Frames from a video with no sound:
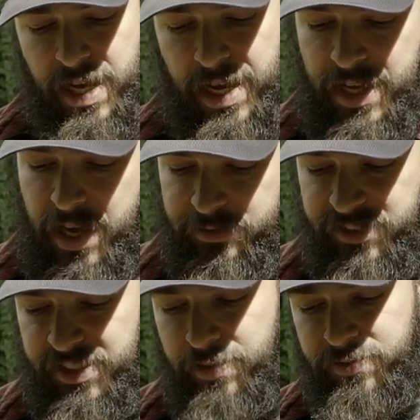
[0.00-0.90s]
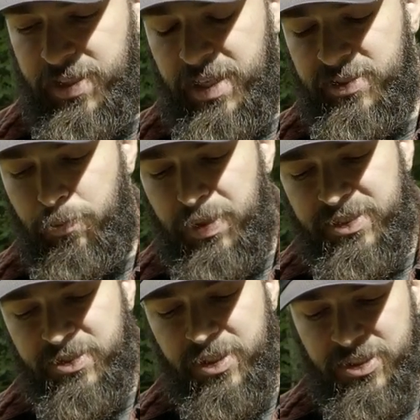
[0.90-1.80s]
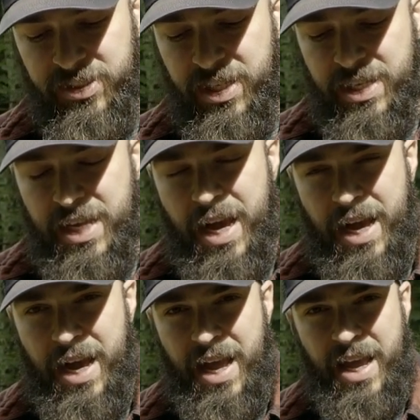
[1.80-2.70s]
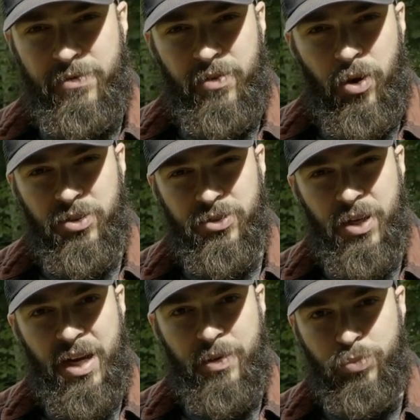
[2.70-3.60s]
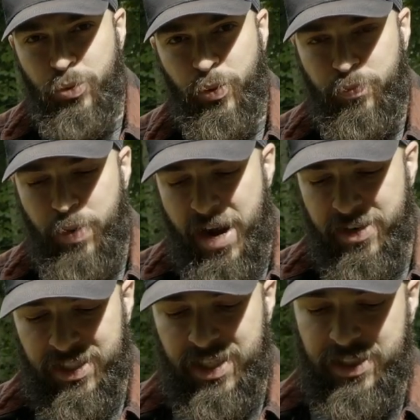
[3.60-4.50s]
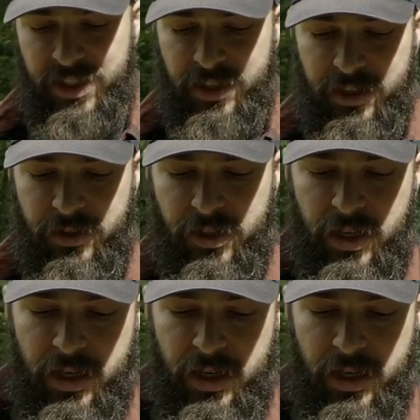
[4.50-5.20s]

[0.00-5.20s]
I have stuff against blisters. I have also a boo-boo part in here.